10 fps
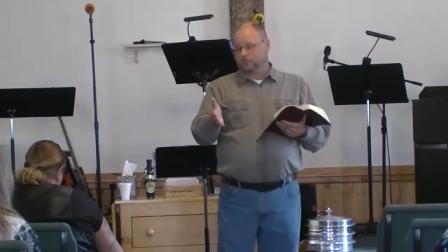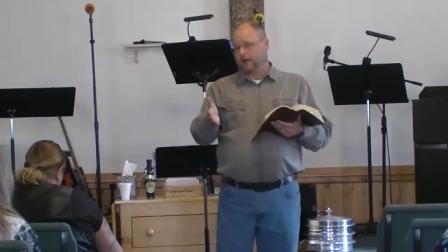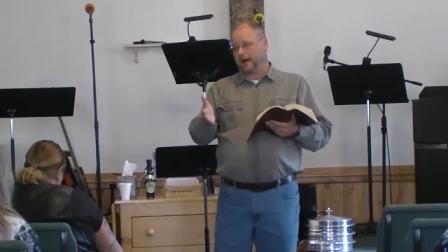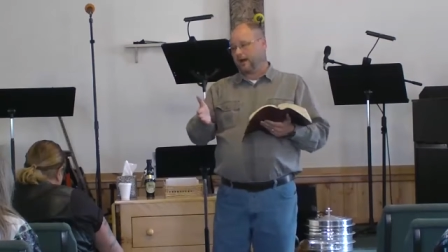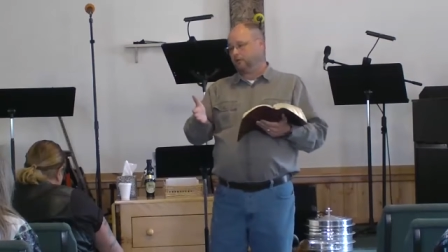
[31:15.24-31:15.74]

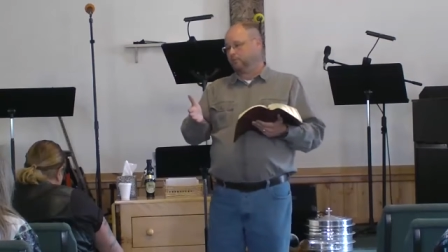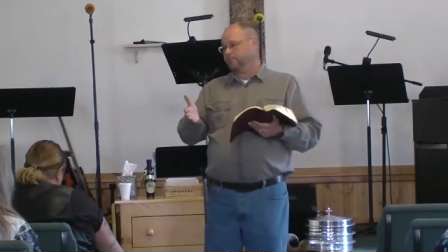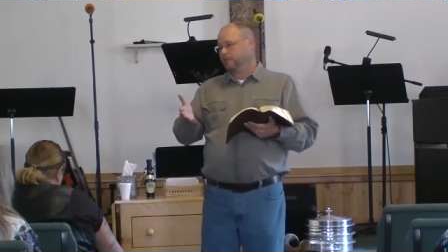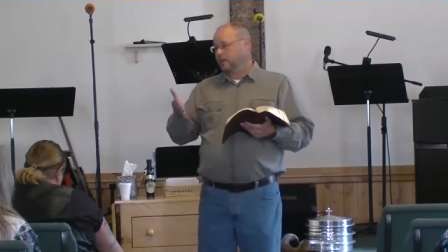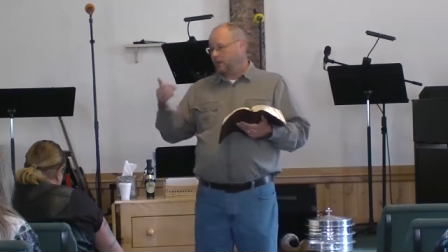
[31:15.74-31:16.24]

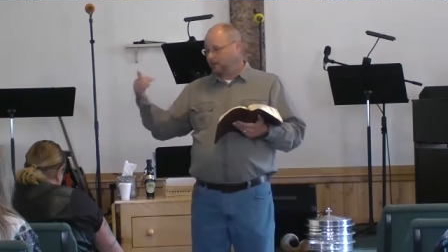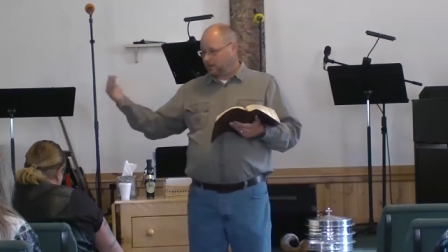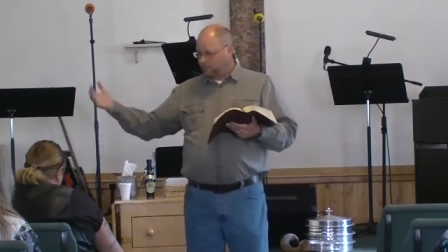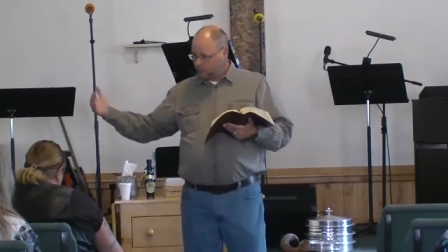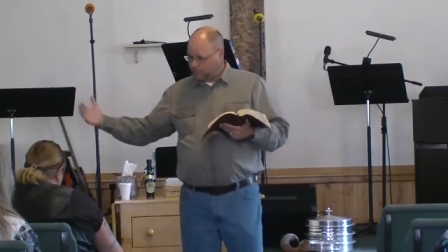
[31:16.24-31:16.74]
Wow. And
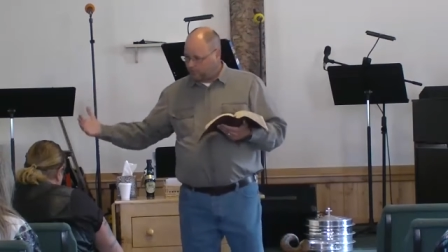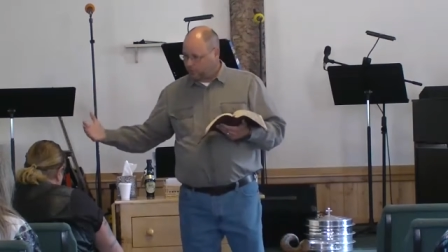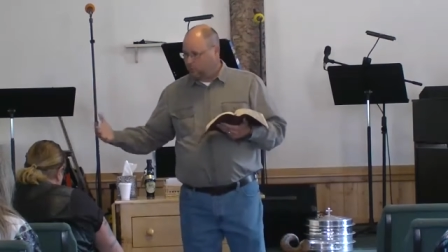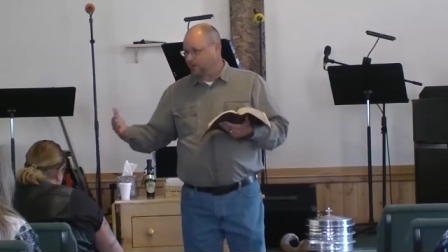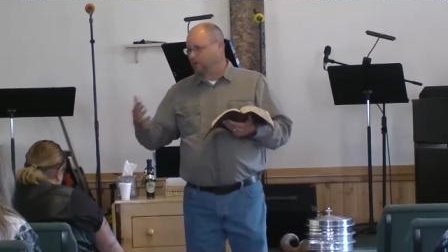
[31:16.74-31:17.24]
then remember
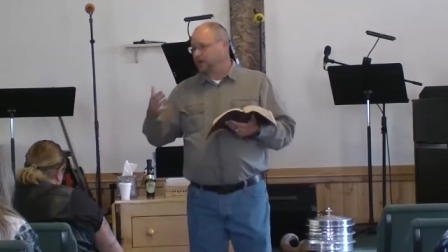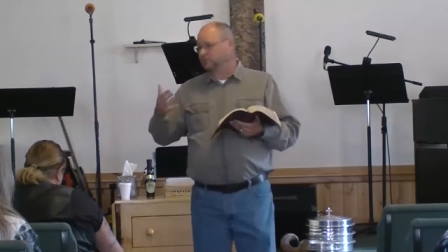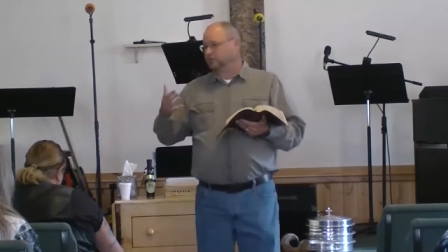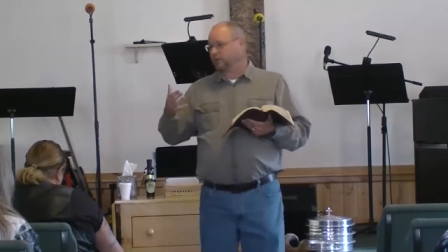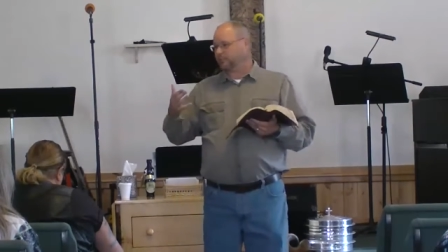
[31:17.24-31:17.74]
the widow
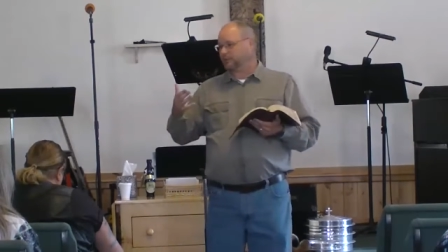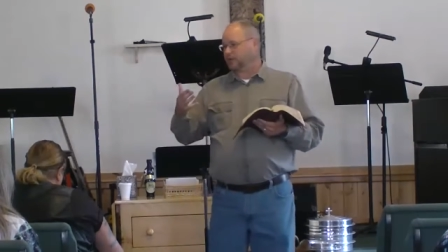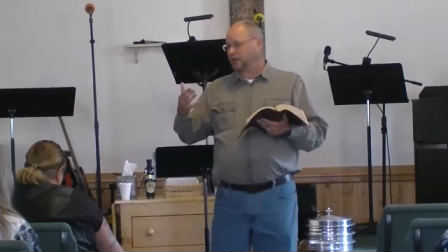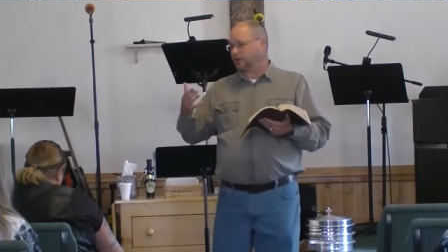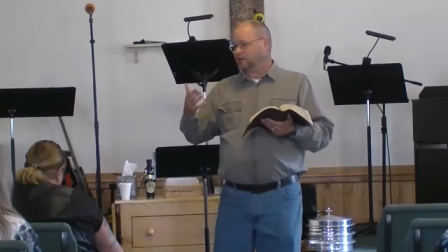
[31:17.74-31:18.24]
comes up
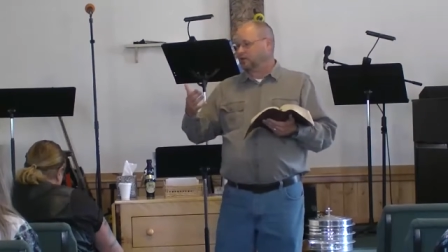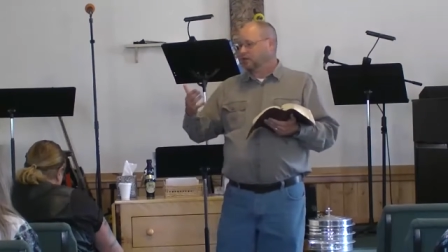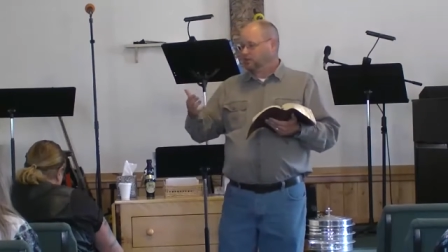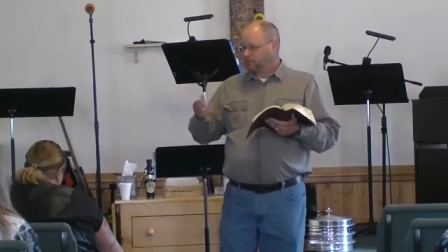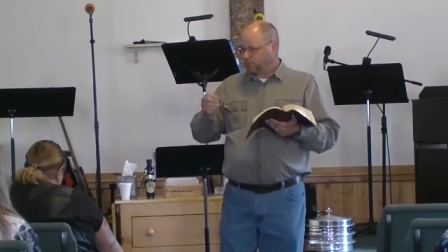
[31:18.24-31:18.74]
and, and
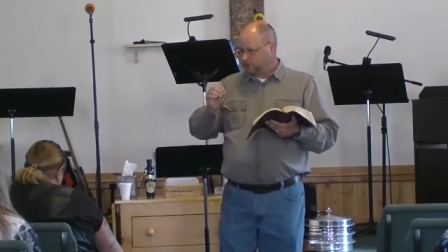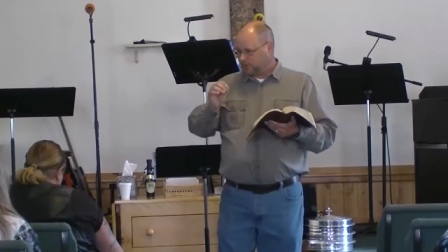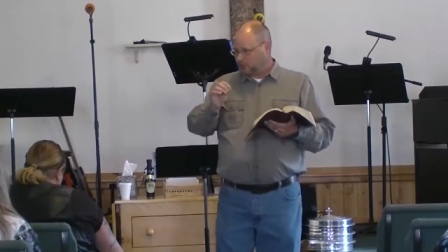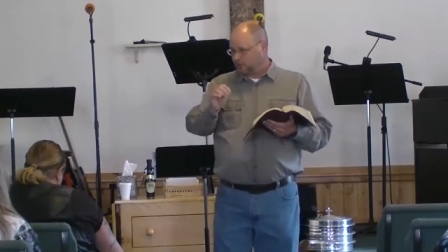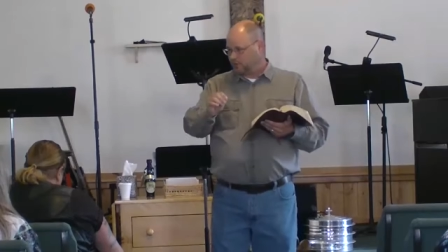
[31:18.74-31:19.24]
she puts
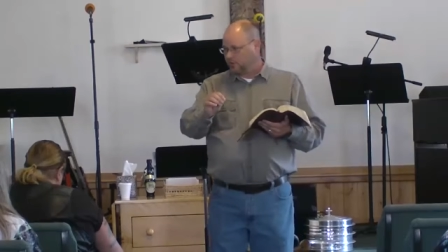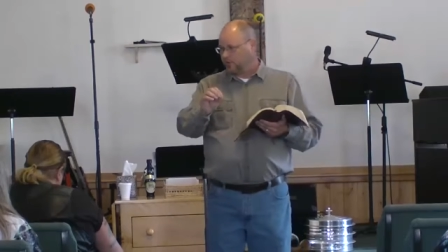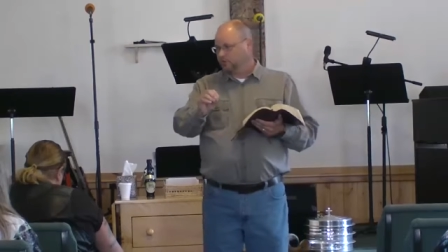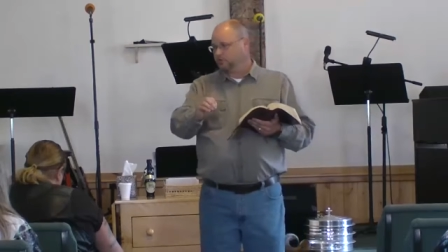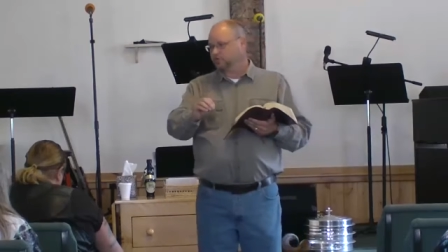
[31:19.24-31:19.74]
in her
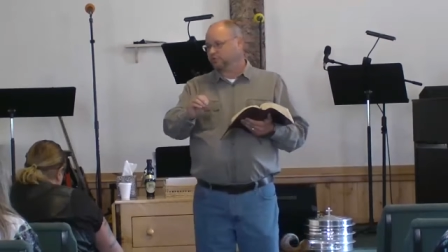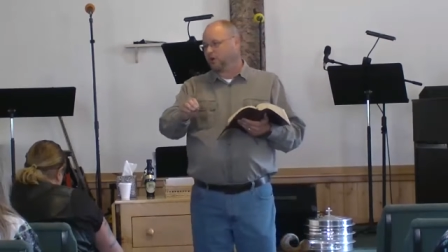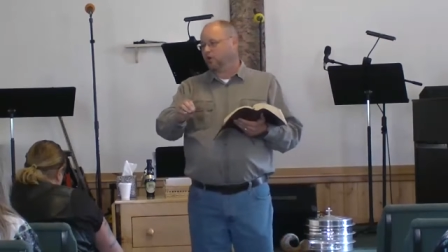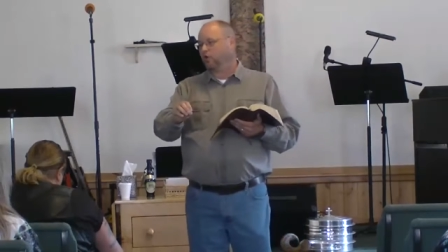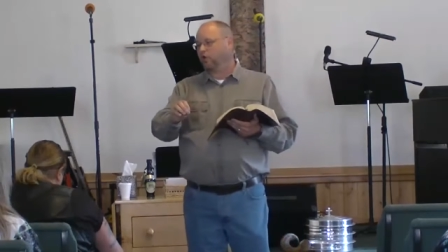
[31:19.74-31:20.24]
two
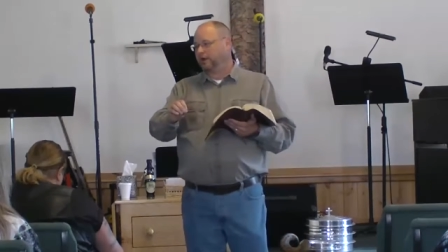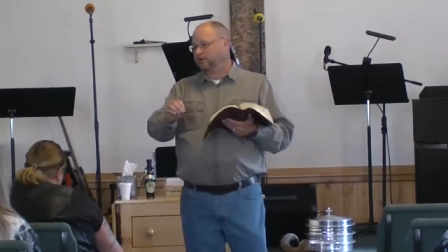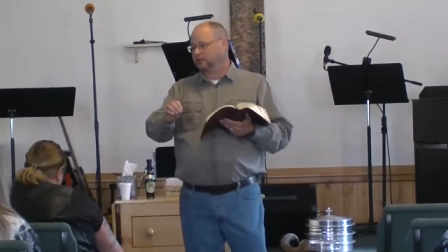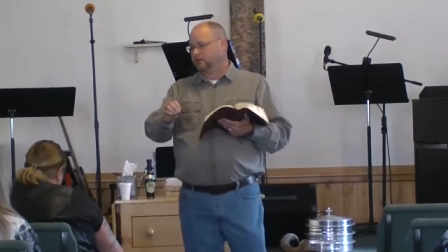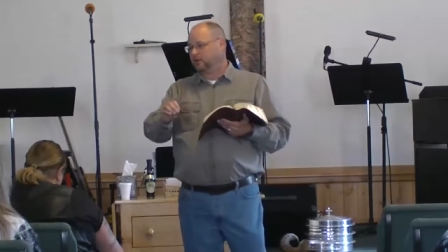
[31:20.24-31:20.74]
small
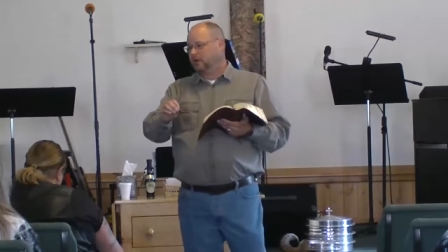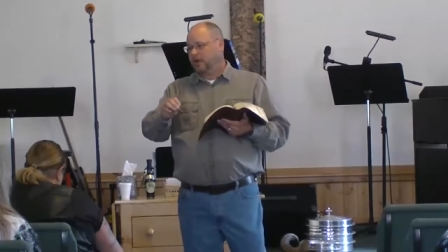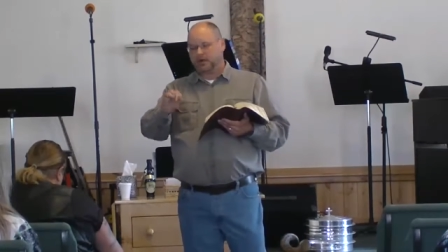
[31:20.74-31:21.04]
coins and,